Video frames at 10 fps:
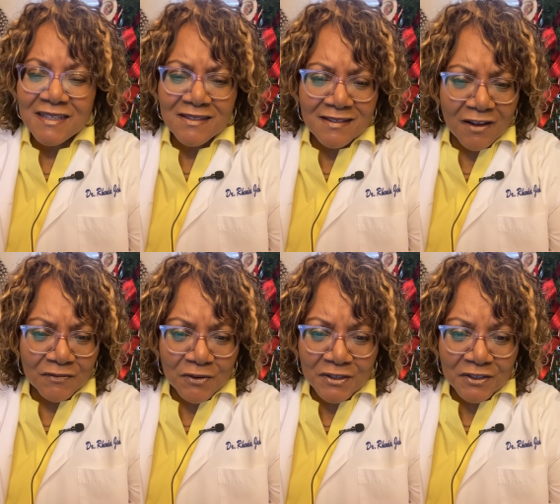self
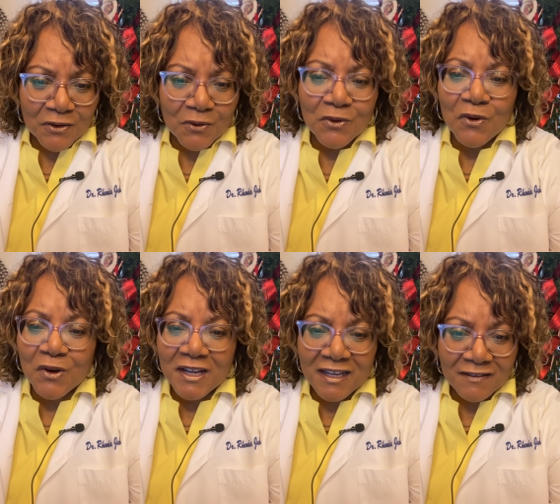critical, or
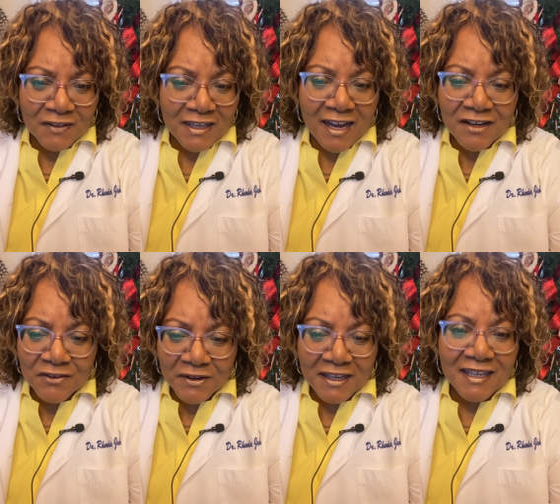even
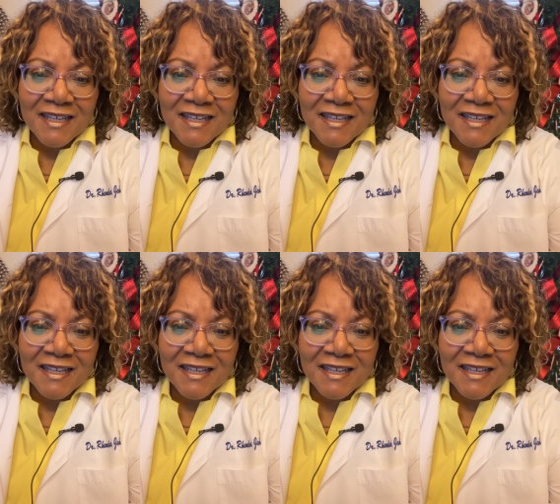angry.